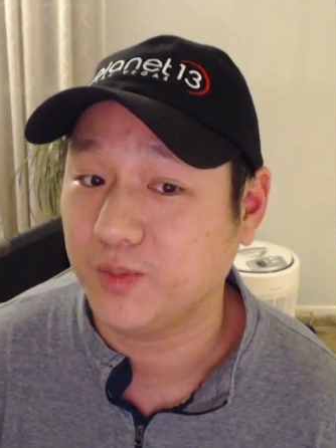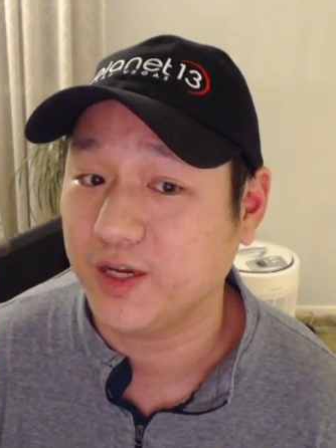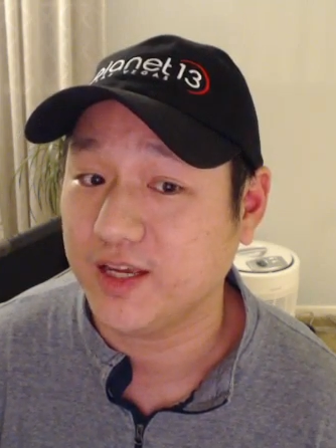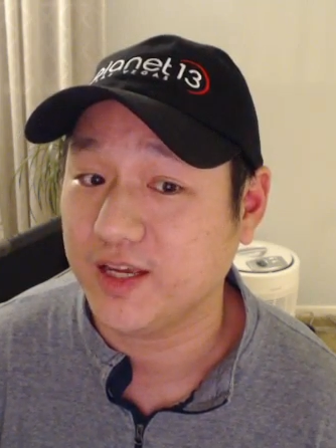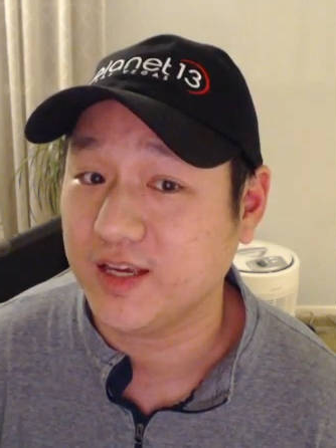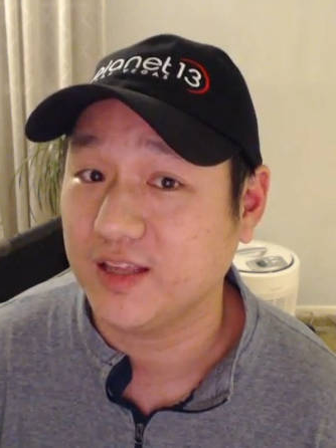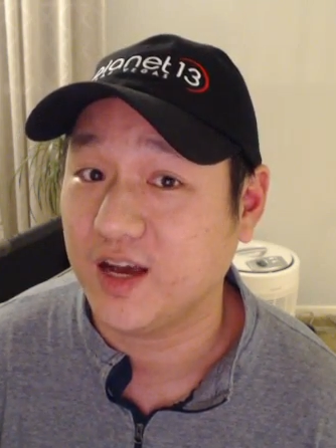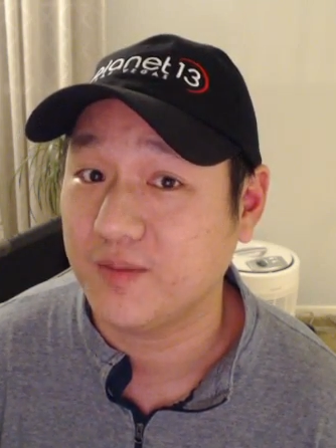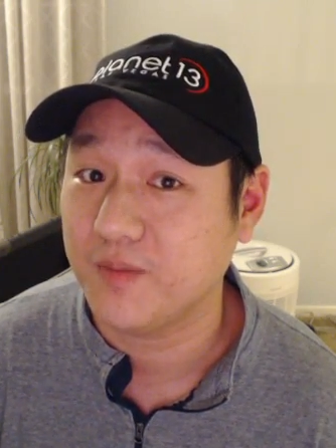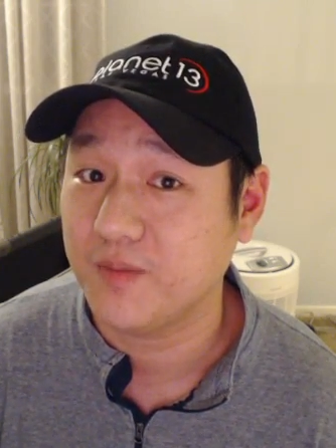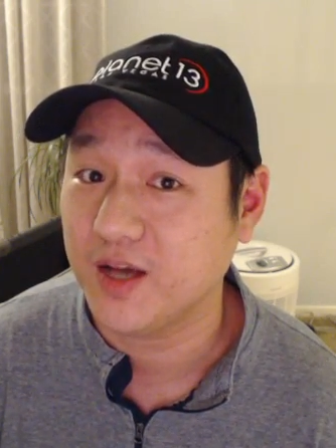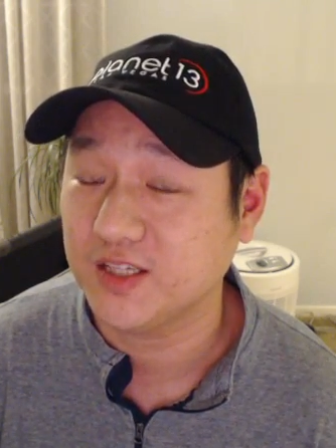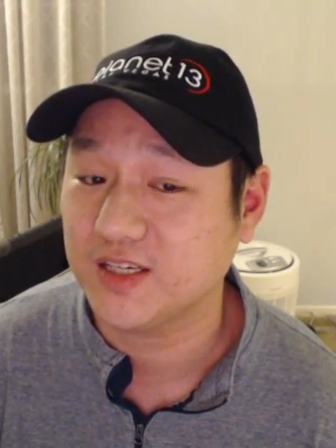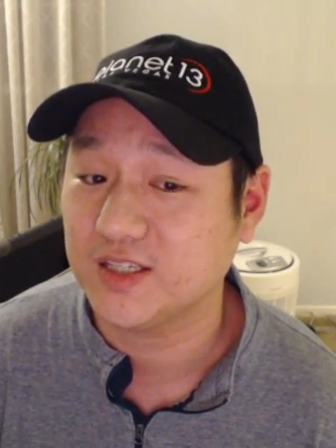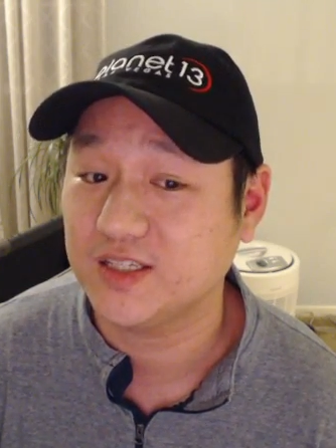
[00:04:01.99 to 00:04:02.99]
But Elon
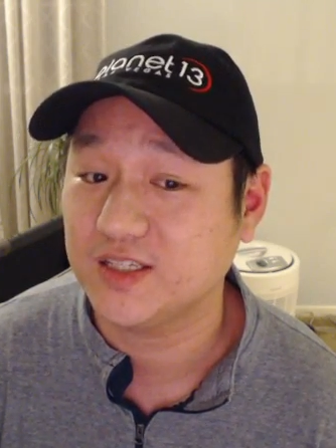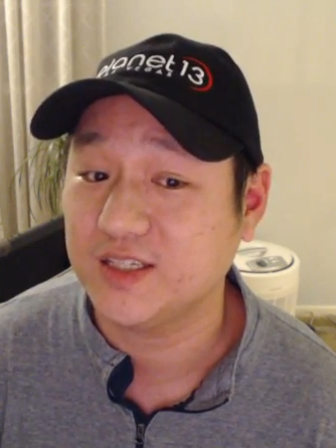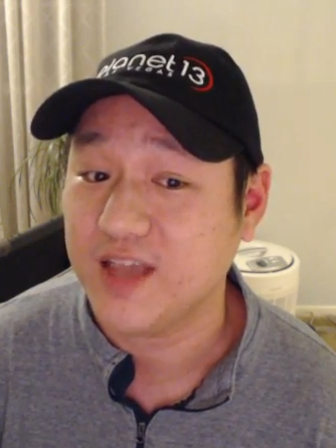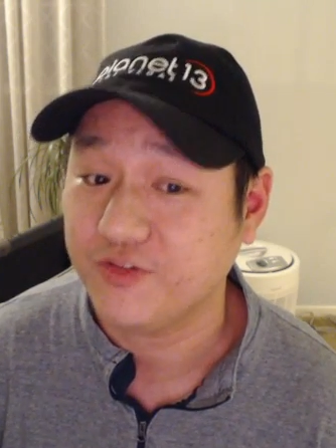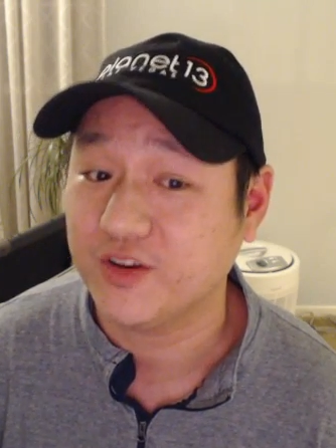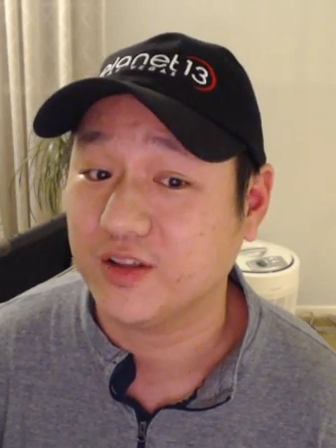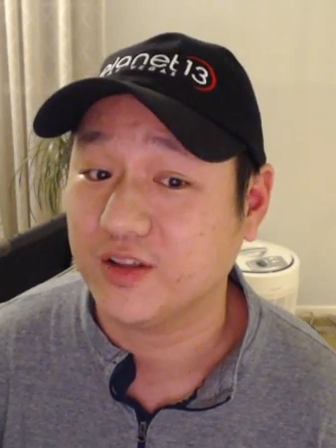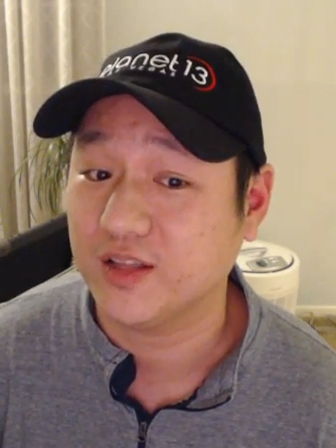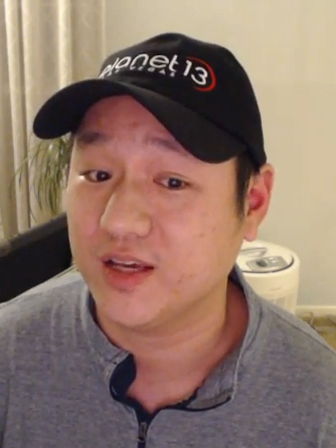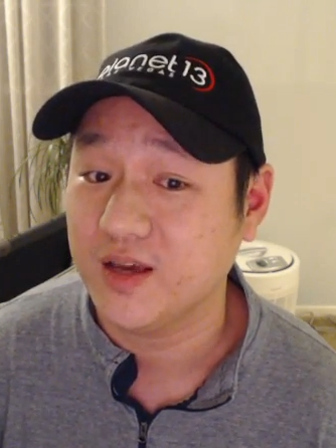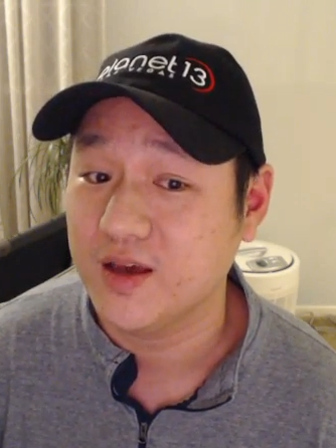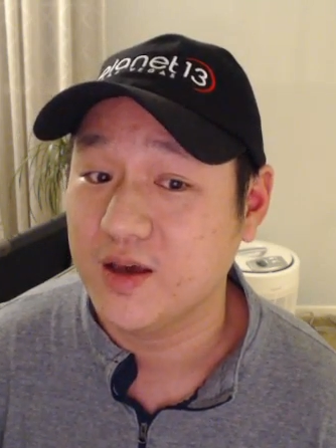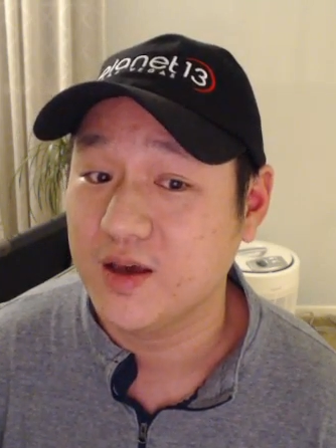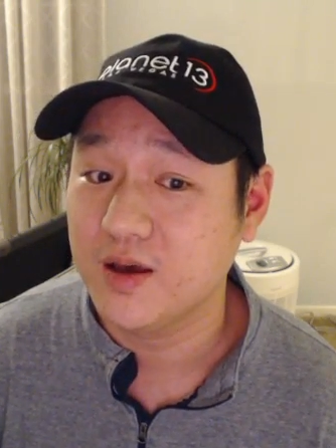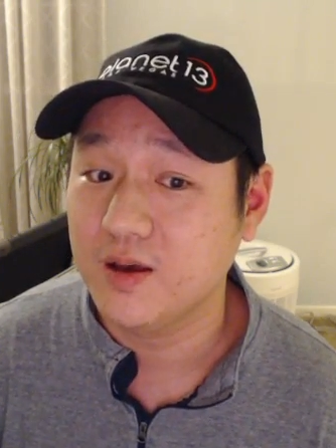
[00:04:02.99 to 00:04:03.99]
Musk is
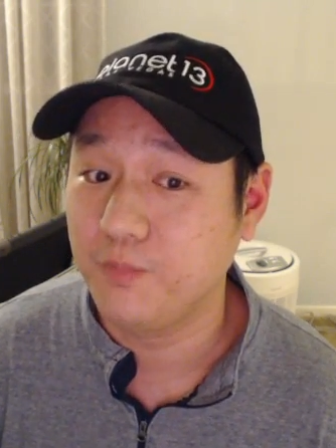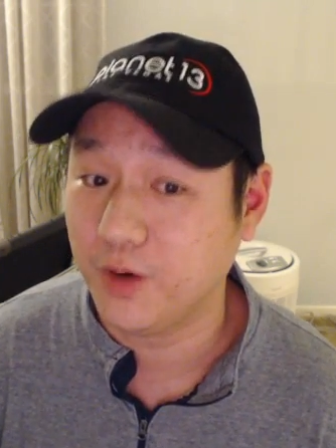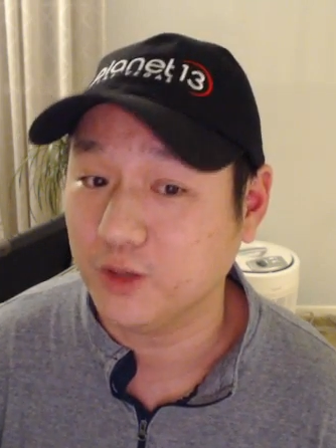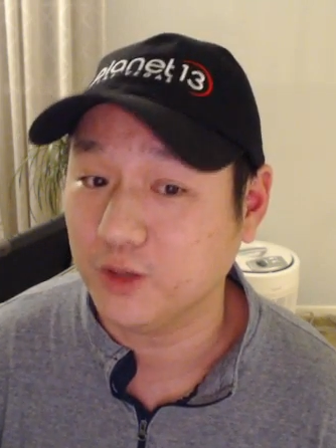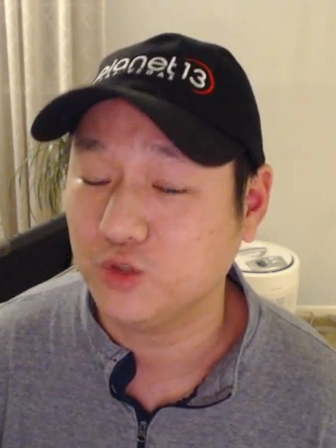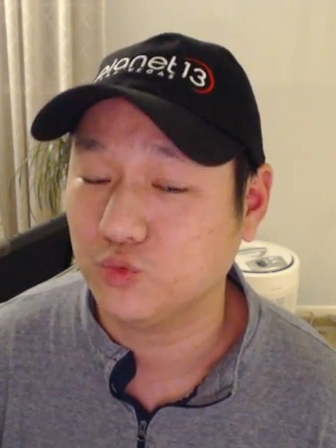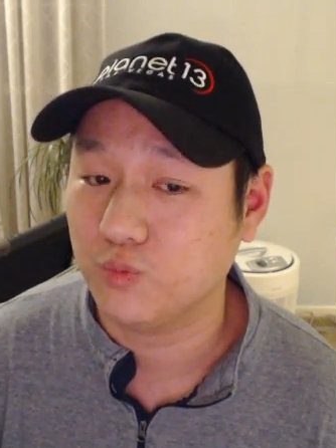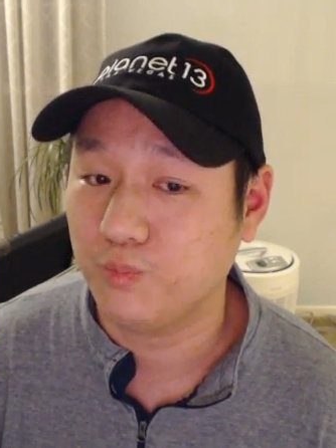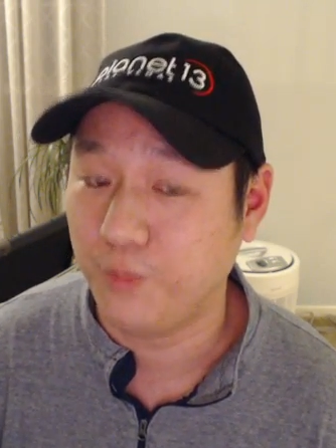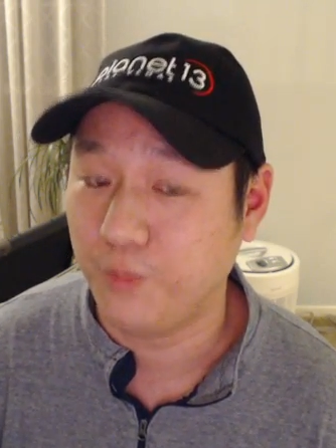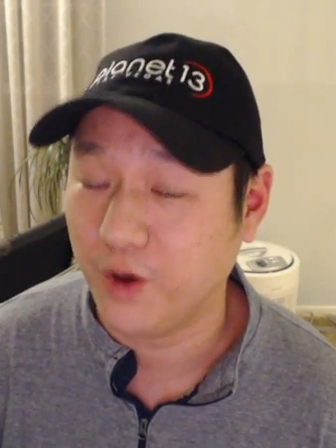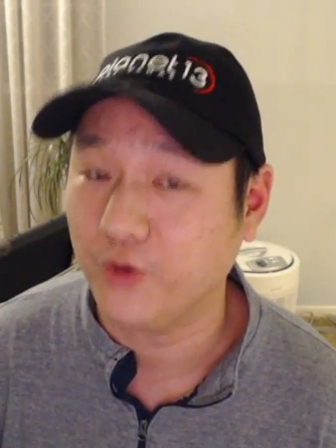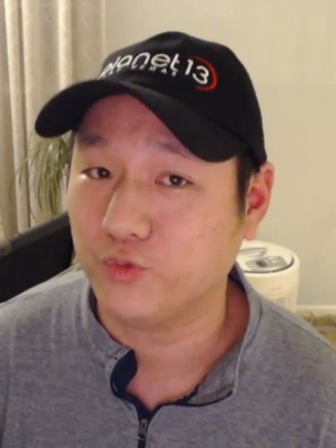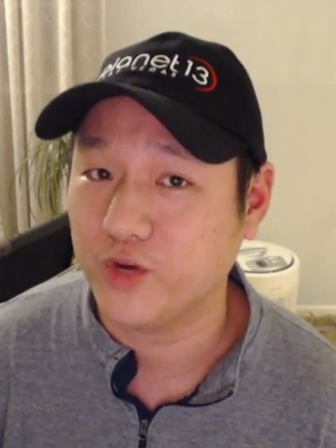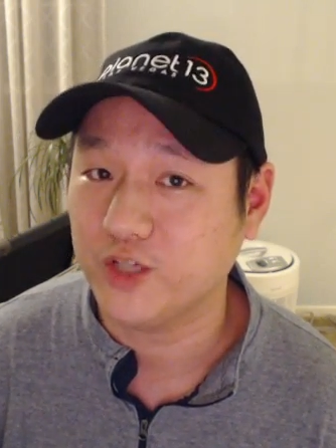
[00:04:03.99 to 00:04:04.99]
definitely
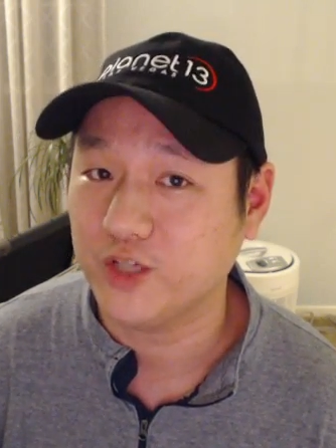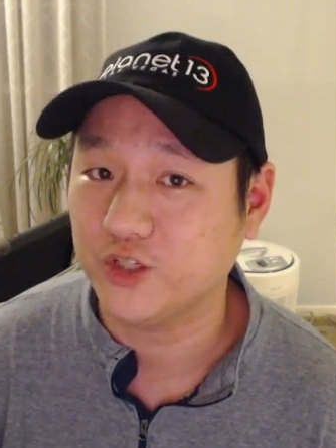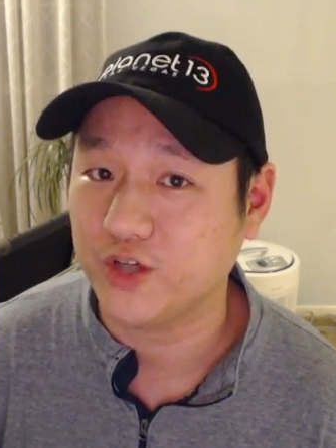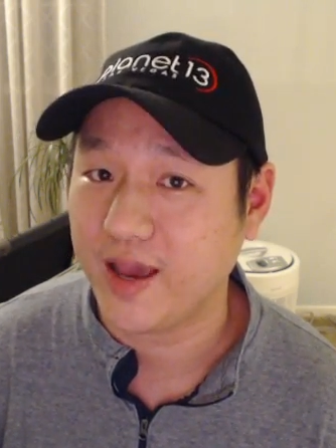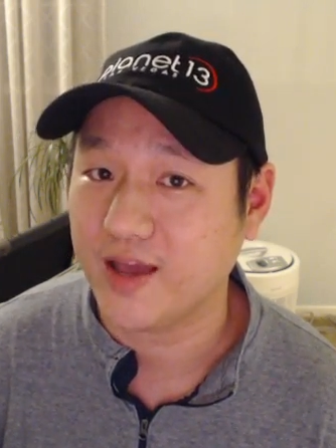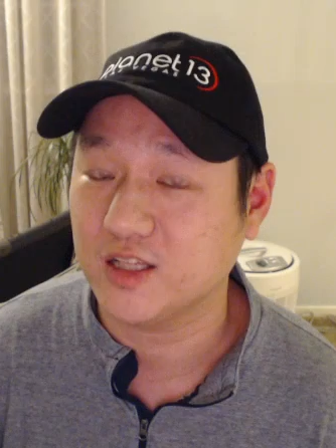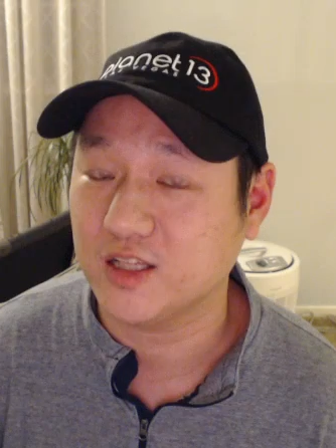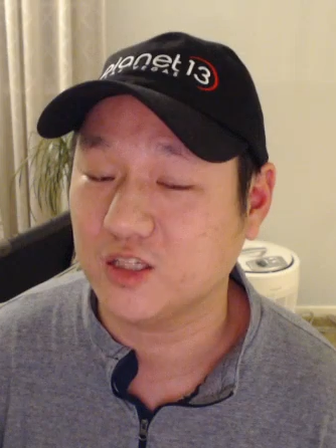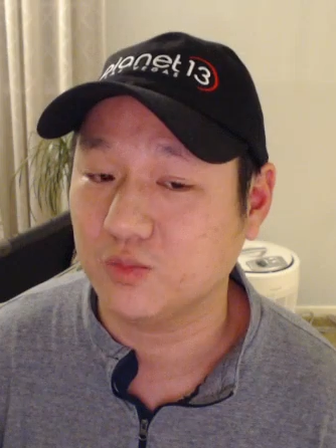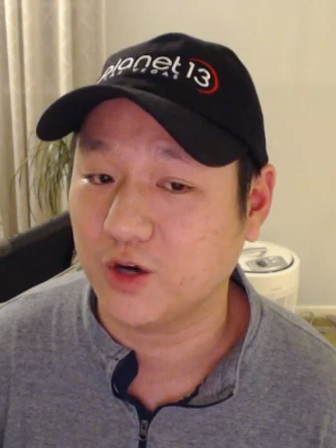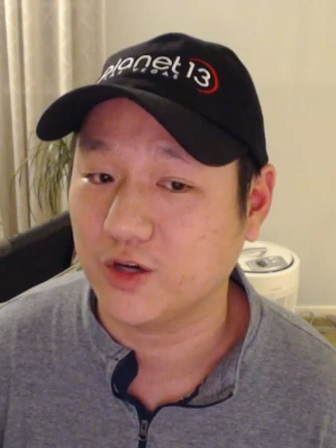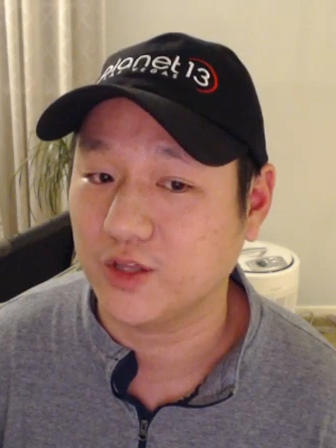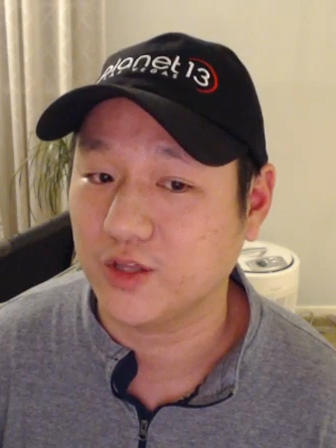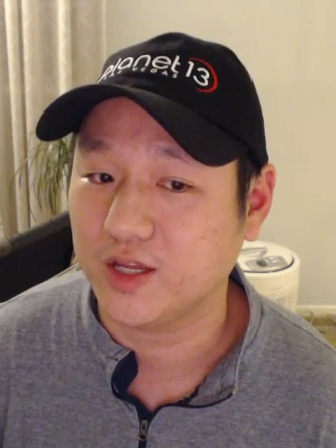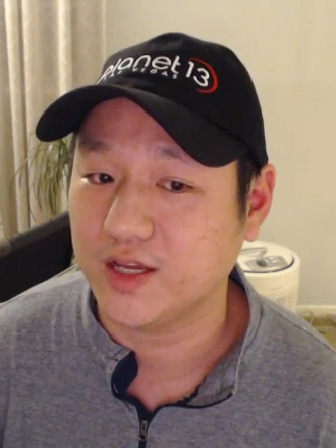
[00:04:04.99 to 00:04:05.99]
both richer and
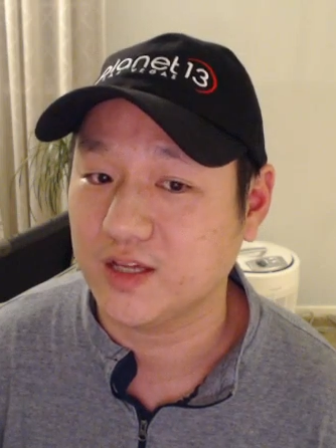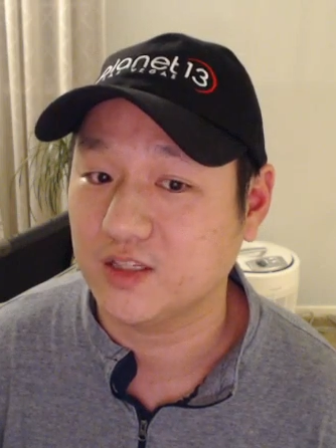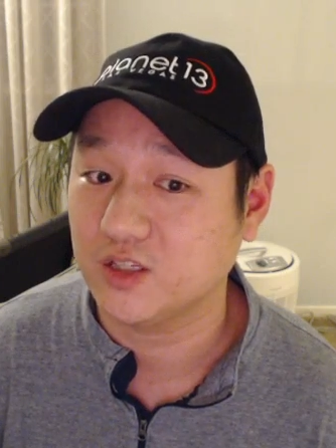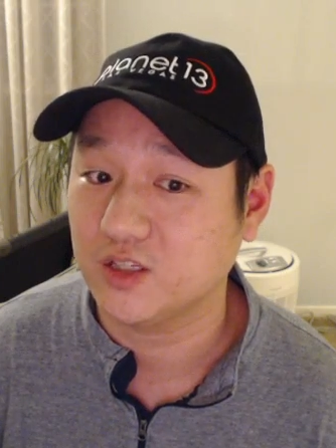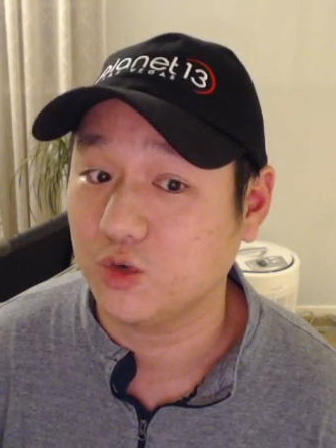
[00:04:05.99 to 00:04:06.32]
smarter than he is.